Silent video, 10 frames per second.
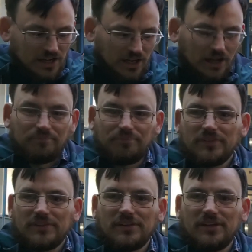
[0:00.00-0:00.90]
And
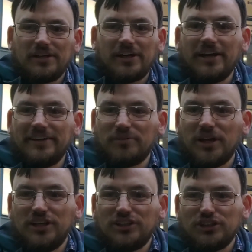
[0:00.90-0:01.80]
I'm
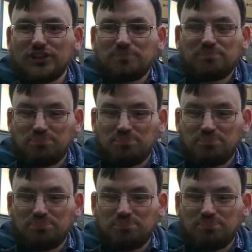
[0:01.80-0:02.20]
gonna just